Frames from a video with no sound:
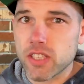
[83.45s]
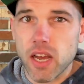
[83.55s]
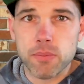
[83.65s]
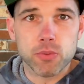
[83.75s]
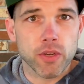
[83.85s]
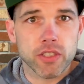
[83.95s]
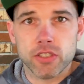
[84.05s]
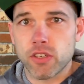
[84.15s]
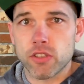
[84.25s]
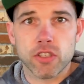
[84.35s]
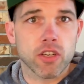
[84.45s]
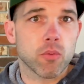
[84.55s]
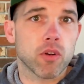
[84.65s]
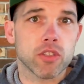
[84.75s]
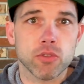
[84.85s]
times when, you're going to
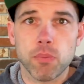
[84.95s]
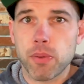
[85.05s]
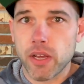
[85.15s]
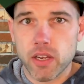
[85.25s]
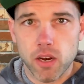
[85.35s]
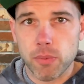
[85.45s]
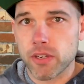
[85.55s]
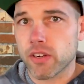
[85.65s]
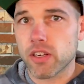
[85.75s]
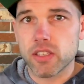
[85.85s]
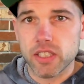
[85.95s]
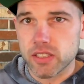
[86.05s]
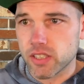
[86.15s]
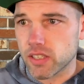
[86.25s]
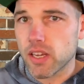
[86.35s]
want to do a pickup and you're going to
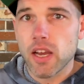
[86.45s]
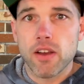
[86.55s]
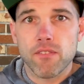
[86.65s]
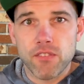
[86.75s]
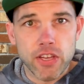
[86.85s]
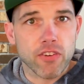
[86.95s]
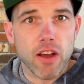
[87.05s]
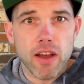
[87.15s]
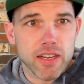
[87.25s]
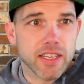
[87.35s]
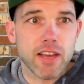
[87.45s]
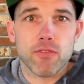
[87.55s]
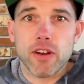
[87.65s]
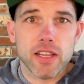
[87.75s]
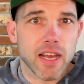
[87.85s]
need to figure out how to get
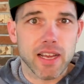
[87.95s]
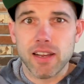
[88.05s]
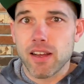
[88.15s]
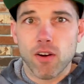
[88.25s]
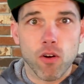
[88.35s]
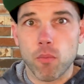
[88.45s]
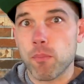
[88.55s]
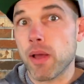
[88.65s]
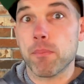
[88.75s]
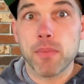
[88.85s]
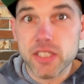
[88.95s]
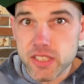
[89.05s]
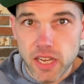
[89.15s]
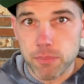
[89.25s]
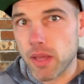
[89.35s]
rid of that,
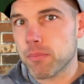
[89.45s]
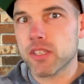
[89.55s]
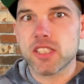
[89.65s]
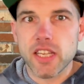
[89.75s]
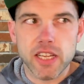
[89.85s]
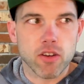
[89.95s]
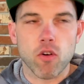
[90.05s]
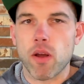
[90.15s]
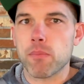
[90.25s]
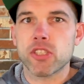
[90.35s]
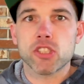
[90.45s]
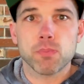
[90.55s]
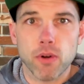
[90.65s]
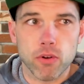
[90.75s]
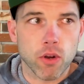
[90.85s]
misstep, that mistake, I
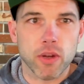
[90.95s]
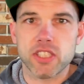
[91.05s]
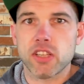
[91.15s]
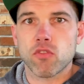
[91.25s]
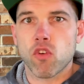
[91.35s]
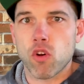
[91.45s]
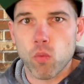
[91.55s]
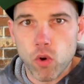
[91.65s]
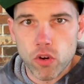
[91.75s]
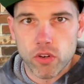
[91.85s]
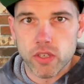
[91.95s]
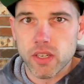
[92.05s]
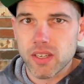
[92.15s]
misspoke, I said the wrong word.